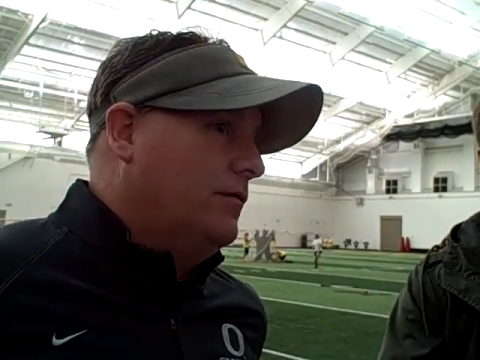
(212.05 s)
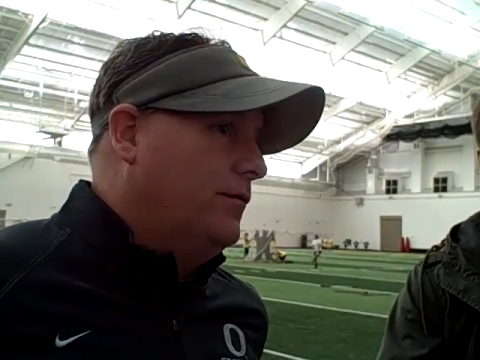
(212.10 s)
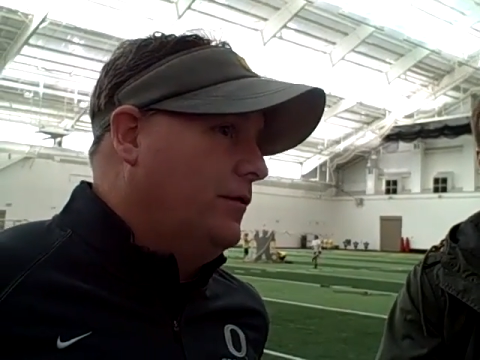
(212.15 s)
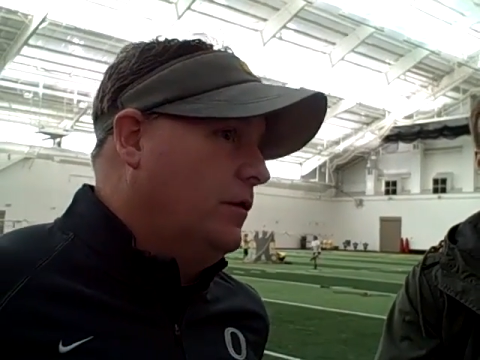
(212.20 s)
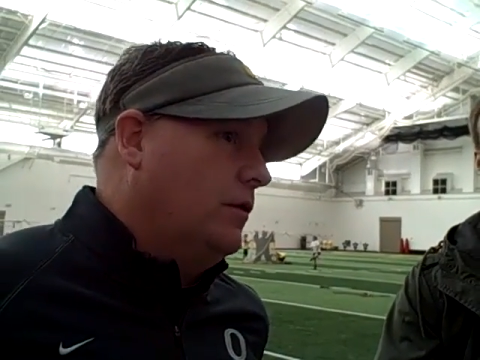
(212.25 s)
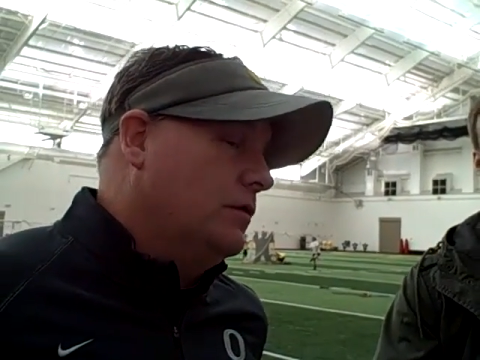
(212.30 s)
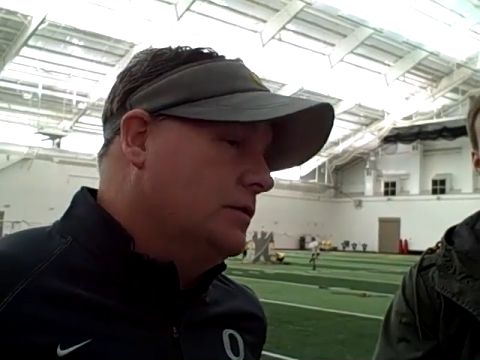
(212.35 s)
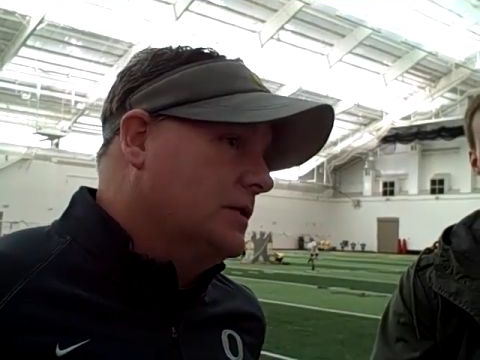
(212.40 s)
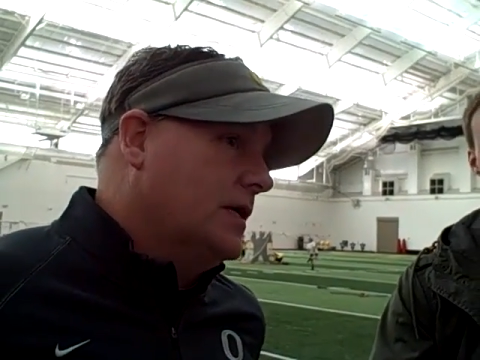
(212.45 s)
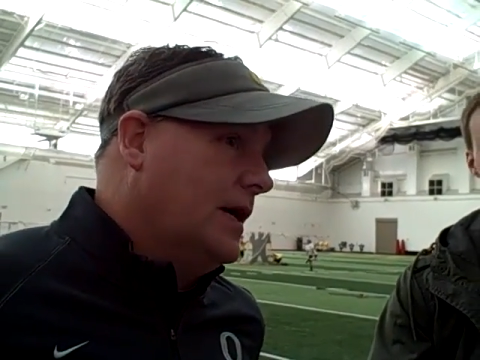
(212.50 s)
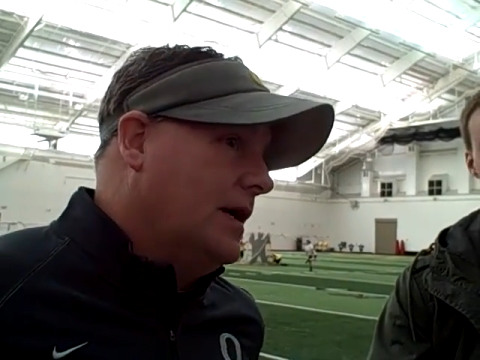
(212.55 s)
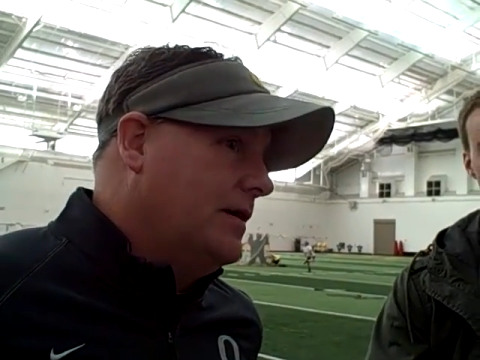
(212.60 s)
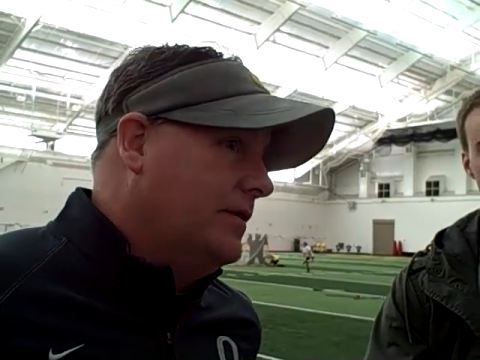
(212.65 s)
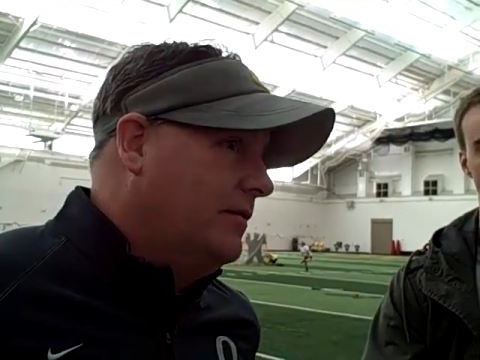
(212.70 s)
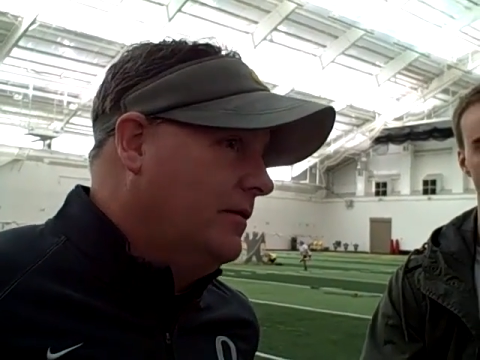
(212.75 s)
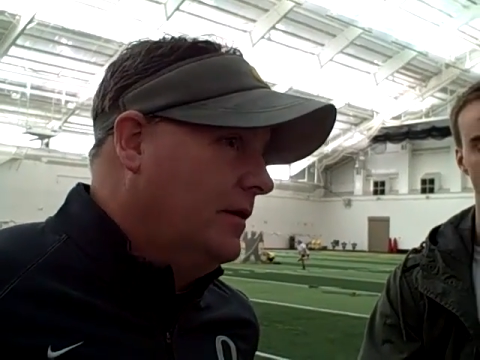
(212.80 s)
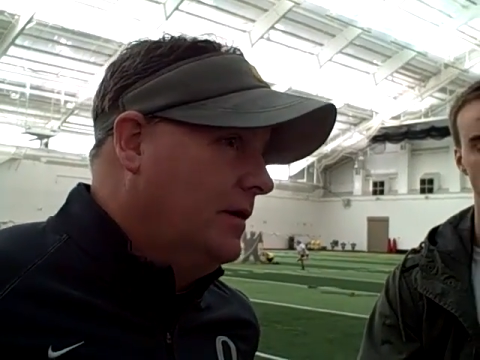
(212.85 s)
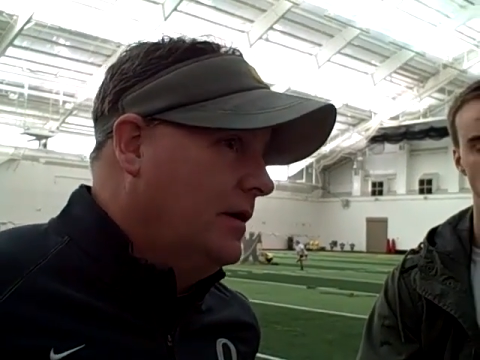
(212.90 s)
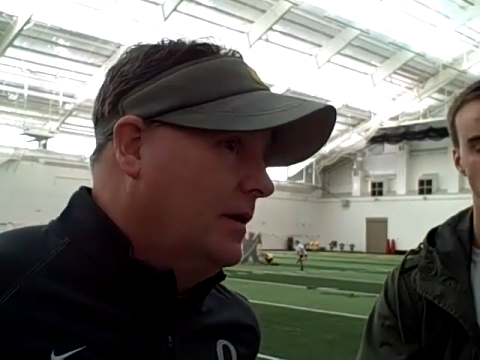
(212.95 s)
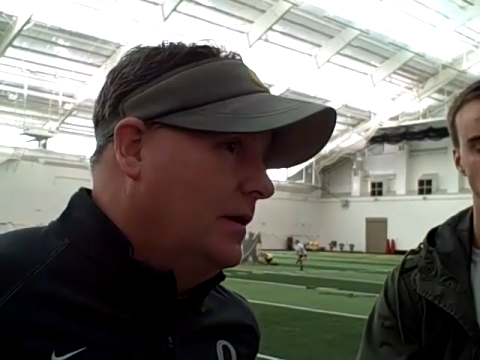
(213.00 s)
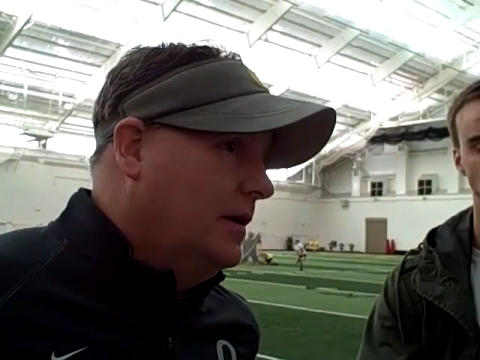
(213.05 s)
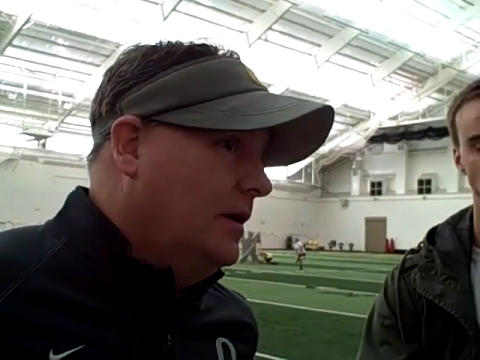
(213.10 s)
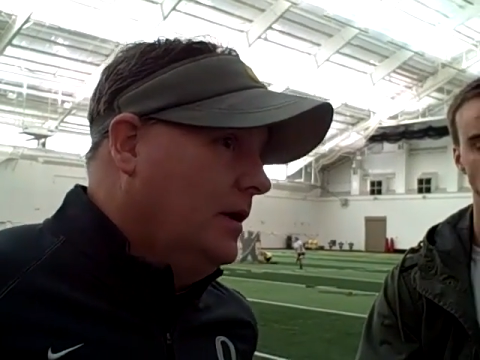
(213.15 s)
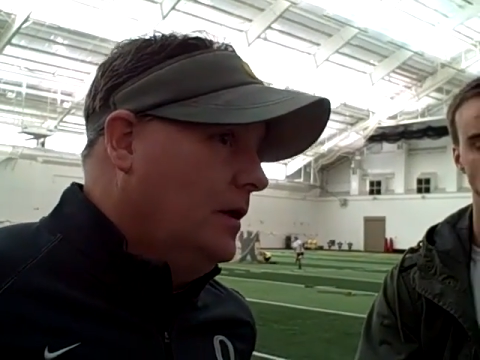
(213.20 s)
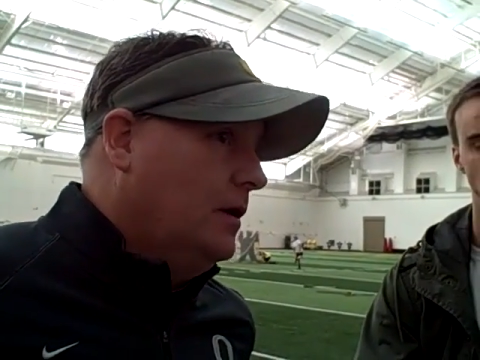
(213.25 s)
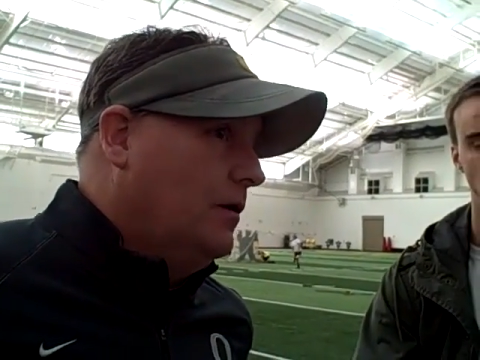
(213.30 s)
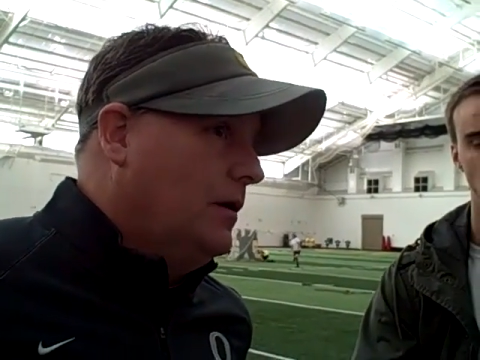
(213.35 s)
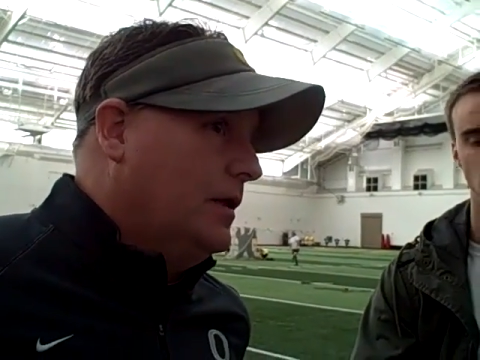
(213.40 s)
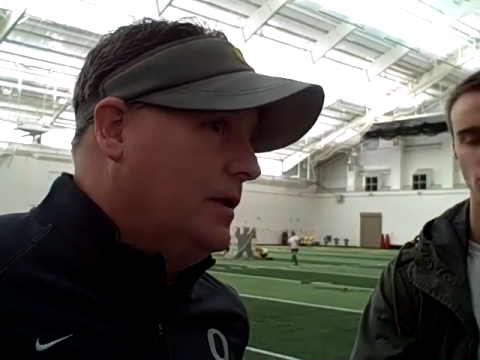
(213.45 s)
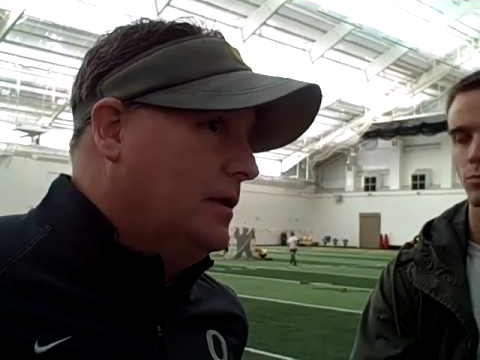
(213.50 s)
And for those guys,
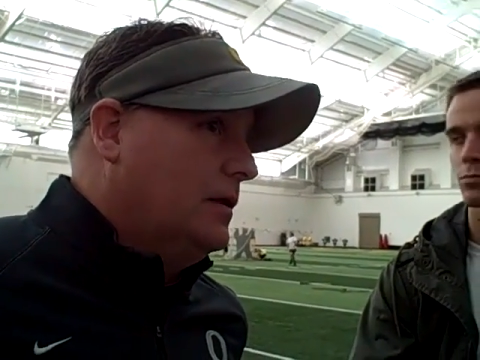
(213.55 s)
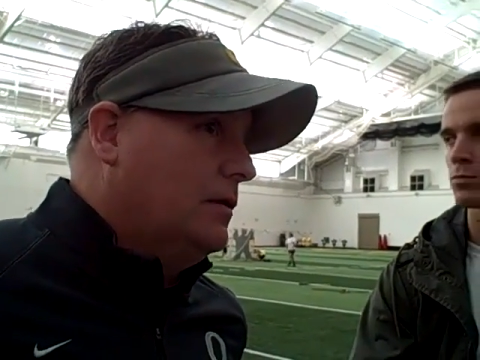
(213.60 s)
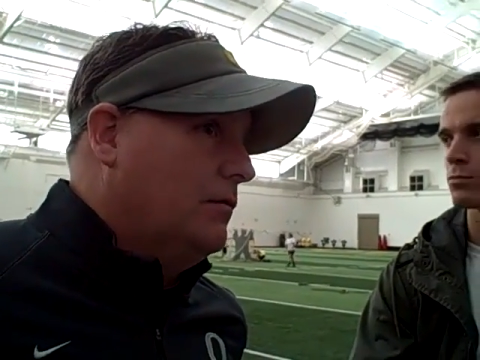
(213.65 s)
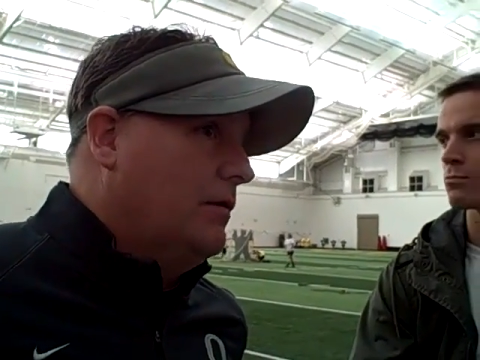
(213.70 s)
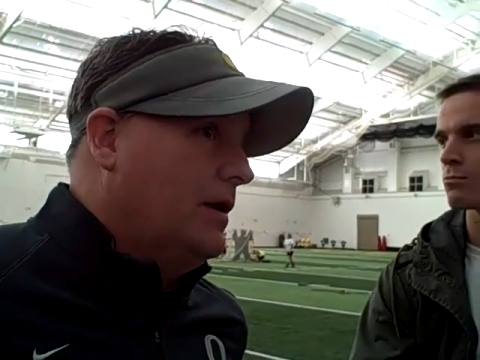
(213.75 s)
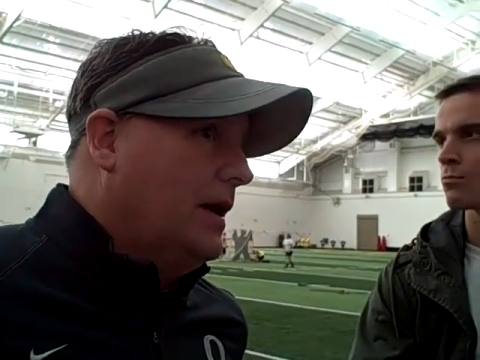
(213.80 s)
I think the